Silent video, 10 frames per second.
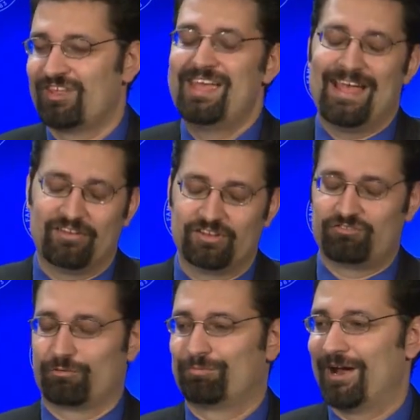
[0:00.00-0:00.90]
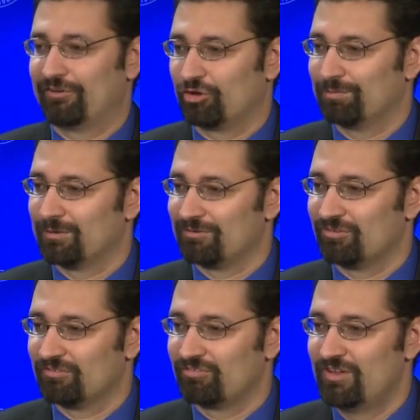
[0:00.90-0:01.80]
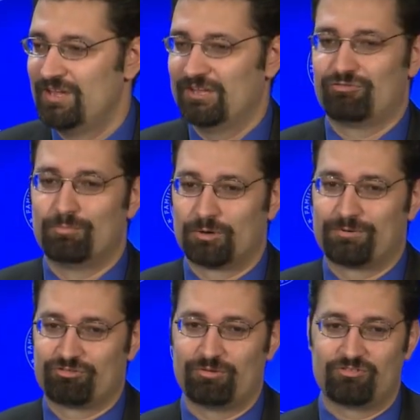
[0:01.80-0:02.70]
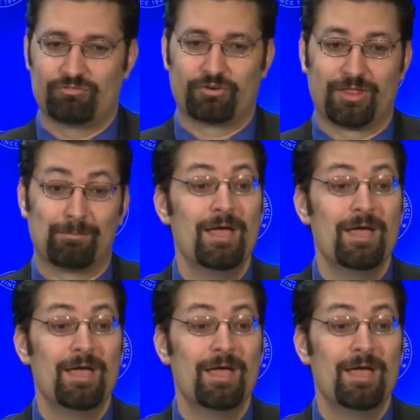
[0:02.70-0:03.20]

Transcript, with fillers: at least for practical purposes. It's more persuasive for them.